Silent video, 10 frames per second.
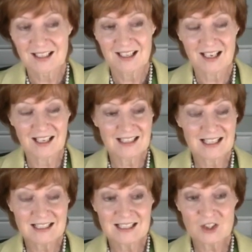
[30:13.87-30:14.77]
And
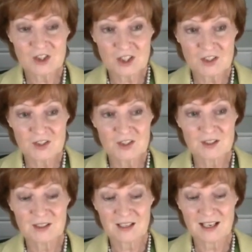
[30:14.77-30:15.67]
it's just,
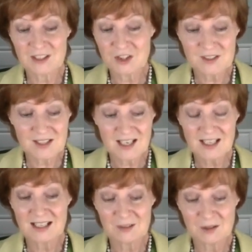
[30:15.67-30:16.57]
as you say,
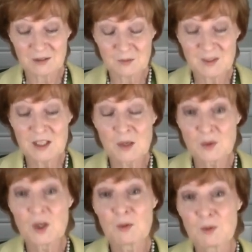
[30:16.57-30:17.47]
we don't
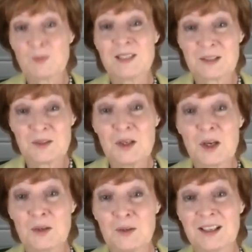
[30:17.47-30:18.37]
know what we don't
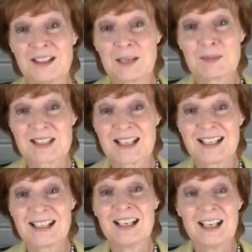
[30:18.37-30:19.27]
know. And I'm
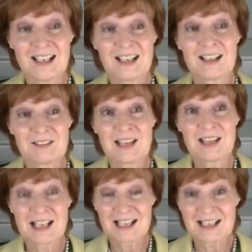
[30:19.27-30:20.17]
saying
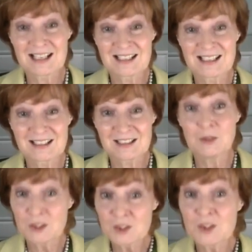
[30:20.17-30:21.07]
you
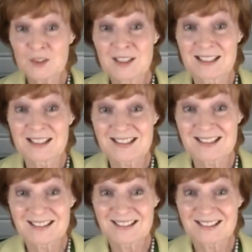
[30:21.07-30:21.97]
can do this.
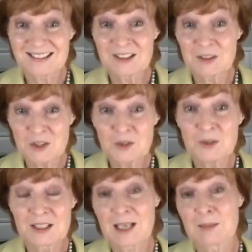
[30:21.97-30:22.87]
You
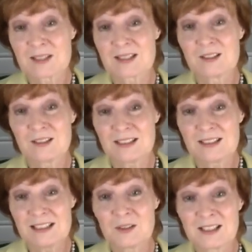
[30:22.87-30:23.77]
can absolutely
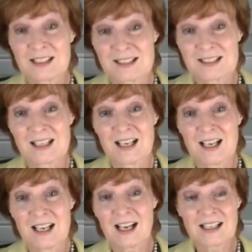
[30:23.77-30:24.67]
do this.
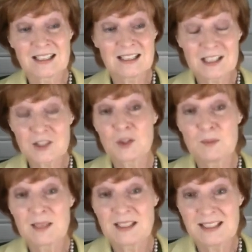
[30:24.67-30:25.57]
And yes, you
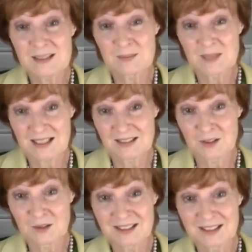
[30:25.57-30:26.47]
may need some hand
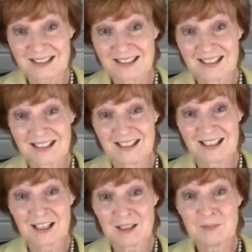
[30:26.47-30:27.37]
holding,
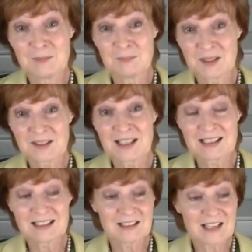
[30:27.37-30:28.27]
but there